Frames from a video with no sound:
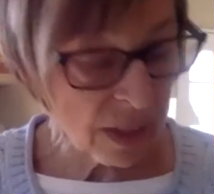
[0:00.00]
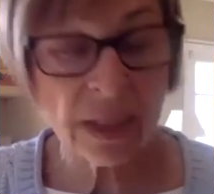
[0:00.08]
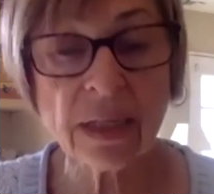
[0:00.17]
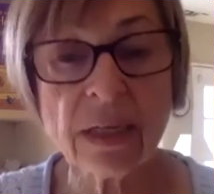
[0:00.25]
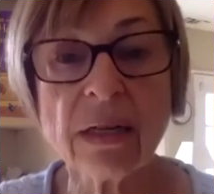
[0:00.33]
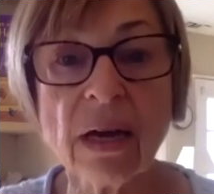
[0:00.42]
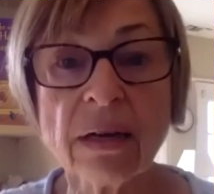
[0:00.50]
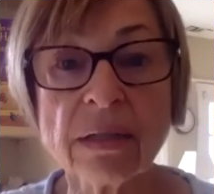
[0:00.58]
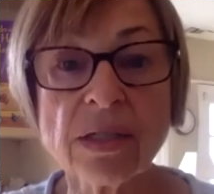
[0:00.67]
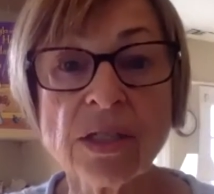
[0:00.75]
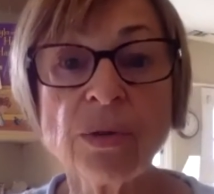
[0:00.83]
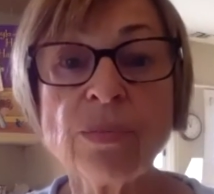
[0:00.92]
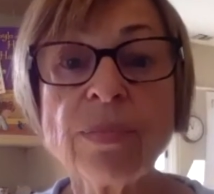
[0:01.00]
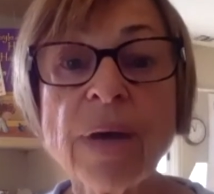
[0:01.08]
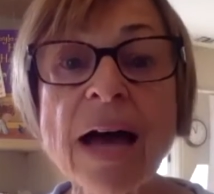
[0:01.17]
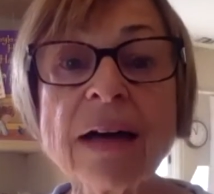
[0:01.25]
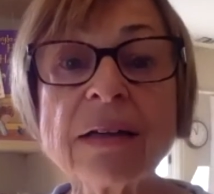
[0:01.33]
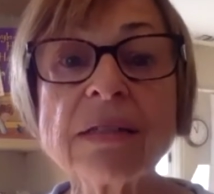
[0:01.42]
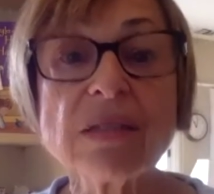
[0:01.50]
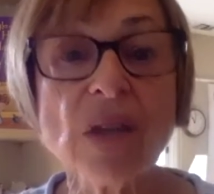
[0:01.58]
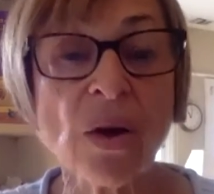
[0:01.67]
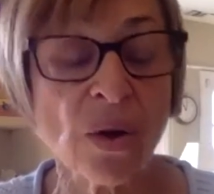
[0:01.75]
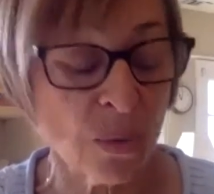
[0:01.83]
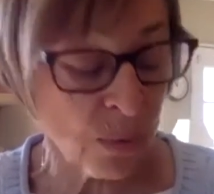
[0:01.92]
the uh, Zoom box
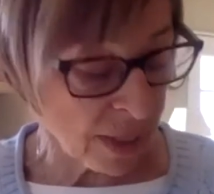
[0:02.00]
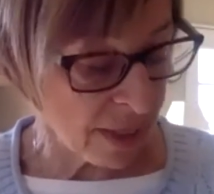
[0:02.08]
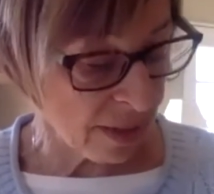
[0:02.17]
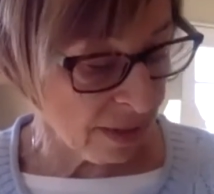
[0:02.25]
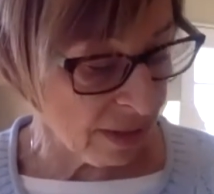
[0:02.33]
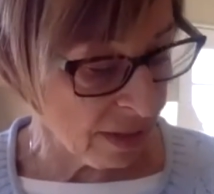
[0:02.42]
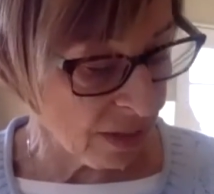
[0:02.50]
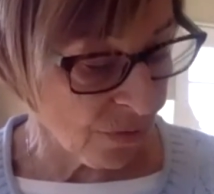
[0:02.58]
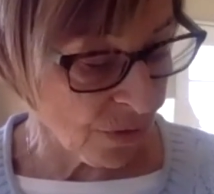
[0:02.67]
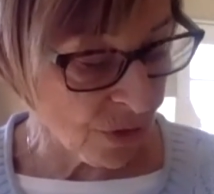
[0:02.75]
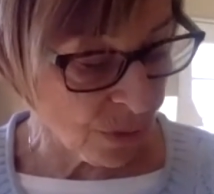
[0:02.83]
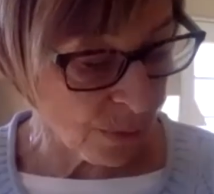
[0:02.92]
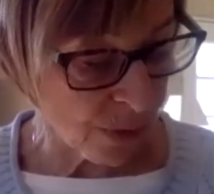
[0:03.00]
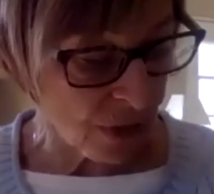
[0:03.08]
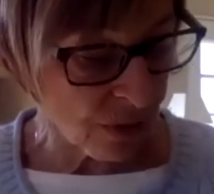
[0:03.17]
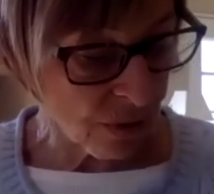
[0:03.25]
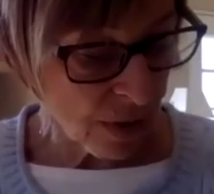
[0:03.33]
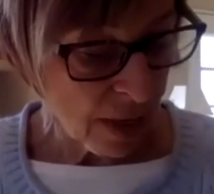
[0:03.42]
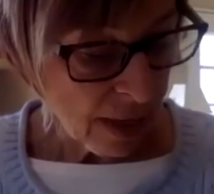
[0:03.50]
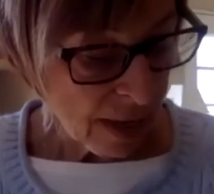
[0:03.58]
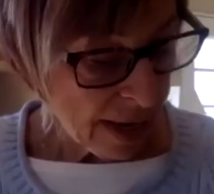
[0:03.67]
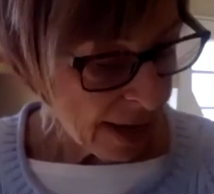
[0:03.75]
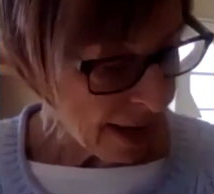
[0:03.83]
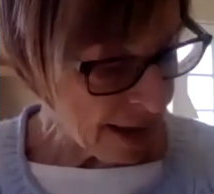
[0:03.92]
so we can converse with you?
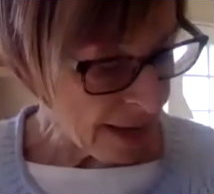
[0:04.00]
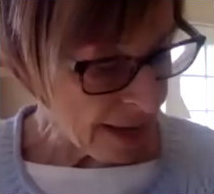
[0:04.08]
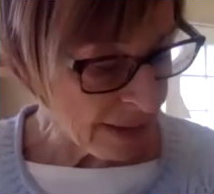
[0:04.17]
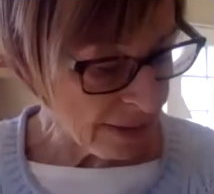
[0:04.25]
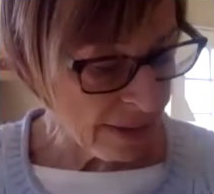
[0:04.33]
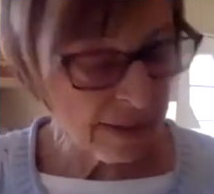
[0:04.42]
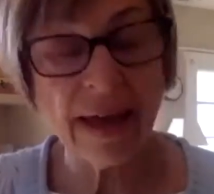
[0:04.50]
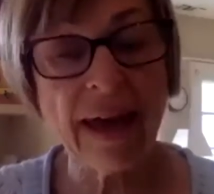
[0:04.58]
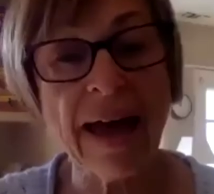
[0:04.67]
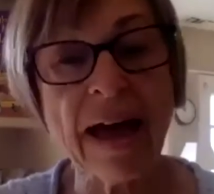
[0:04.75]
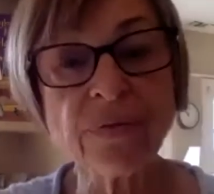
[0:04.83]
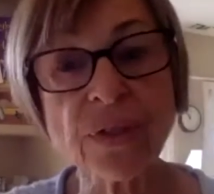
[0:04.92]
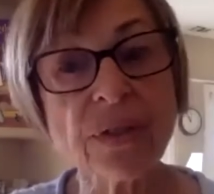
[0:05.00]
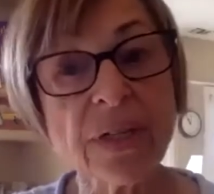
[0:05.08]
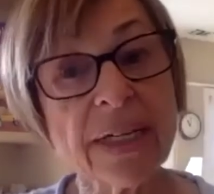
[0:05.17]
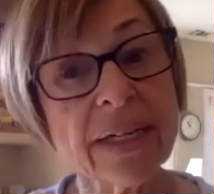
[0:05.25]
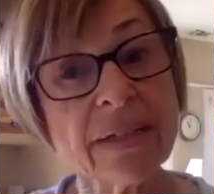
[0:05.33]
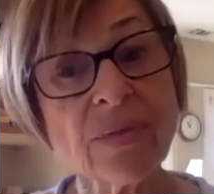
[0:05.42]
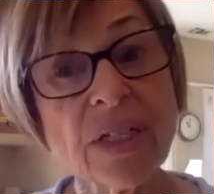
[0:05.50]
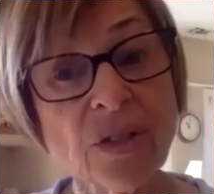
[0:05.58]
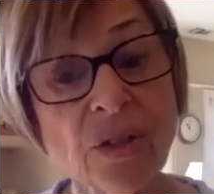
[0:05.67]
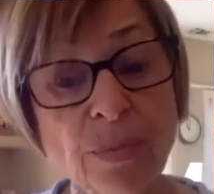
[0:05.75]
And after Ann reads